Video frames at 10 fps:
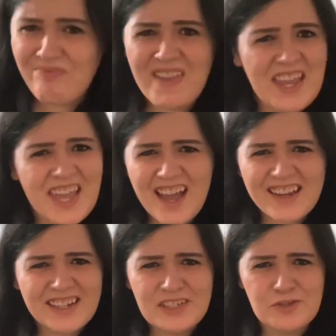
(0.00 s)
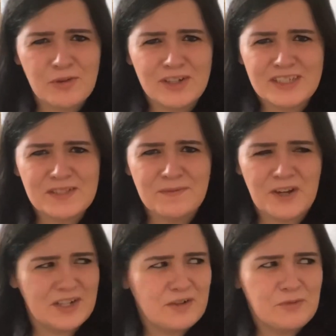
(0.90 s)
Yeah, getting drunk is
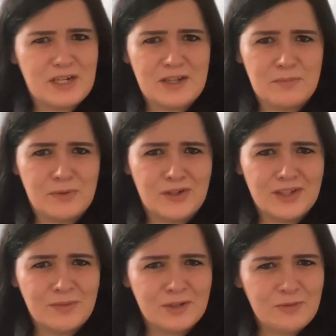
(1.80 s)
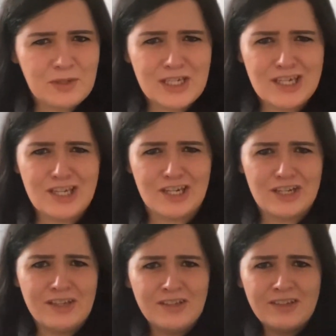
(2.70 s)
fun and reading a book. What do you mean?
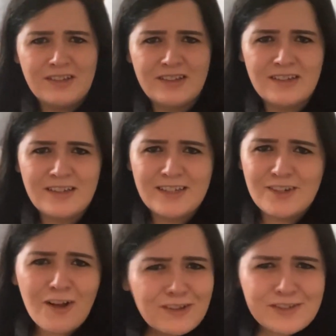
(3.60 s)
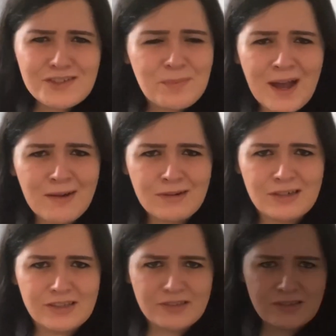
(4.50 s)
Knowledge is power, dude.